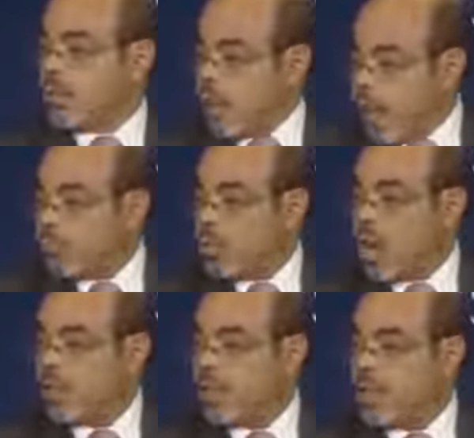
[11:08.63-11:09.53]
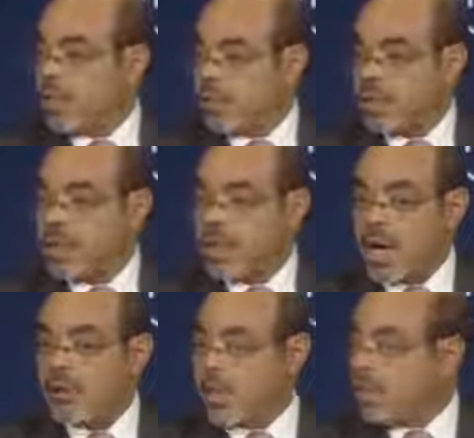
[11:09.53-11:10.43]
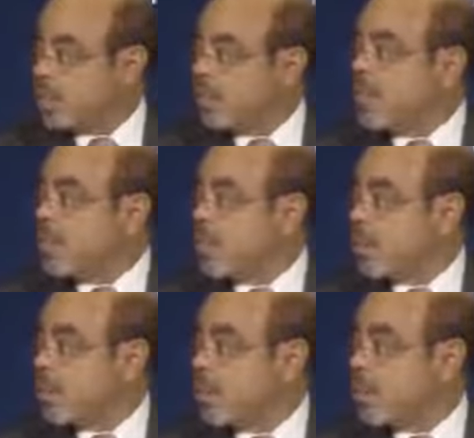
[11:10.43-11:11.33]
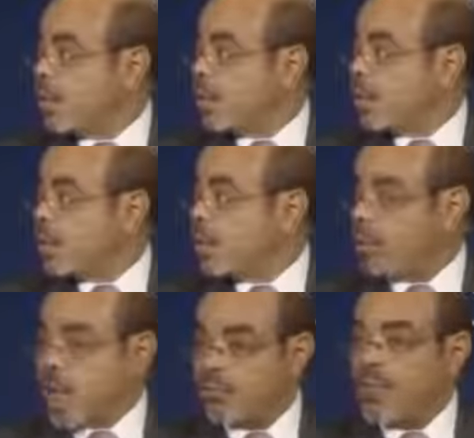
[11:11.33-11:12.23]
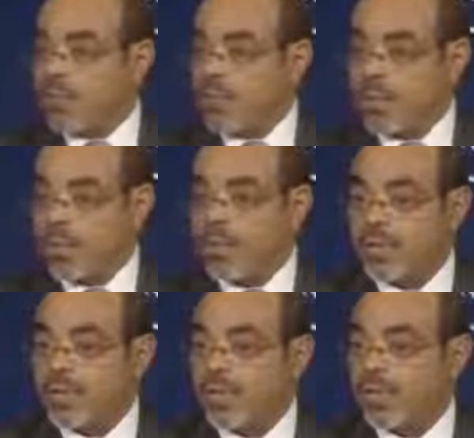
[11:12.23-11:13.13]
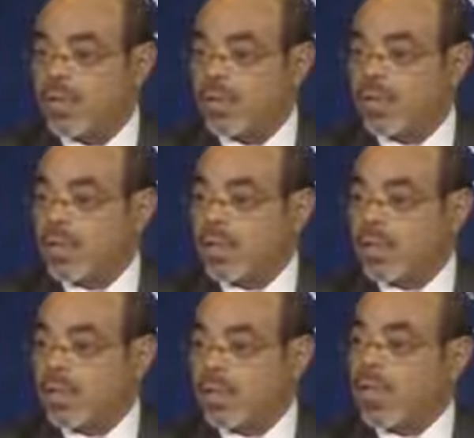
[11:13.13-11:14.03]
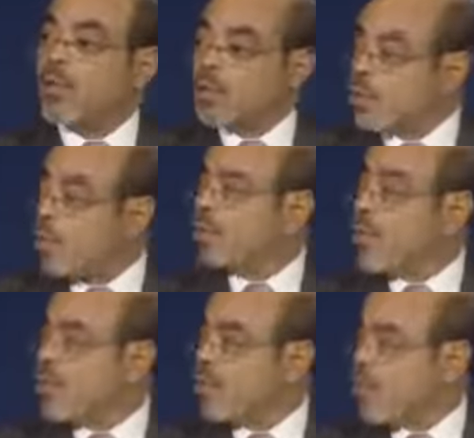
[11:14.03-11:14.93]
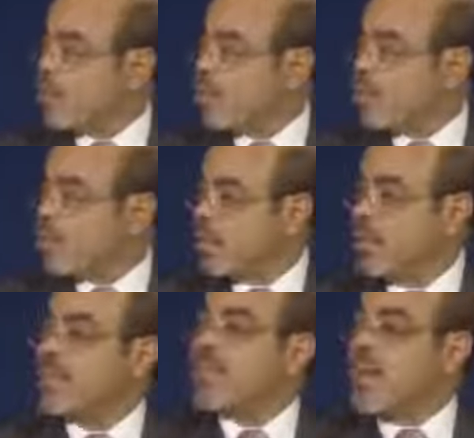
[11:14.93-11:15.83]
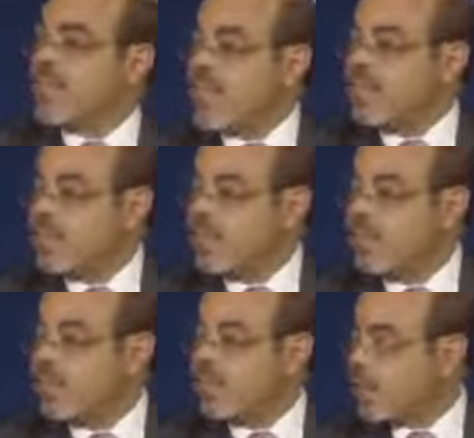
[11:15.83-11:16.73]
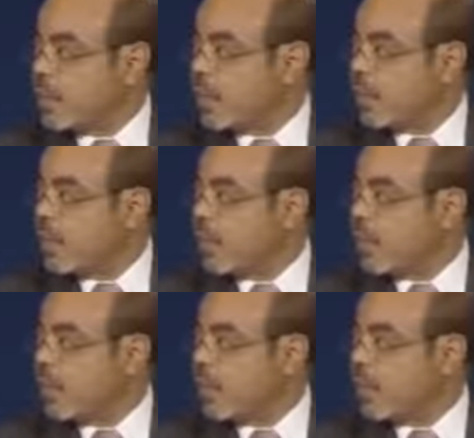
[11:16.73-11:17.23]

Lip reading: They have to have their discount rate is steep. They have to have their profits. And who is going to pay for that? It's the manufacturing factory.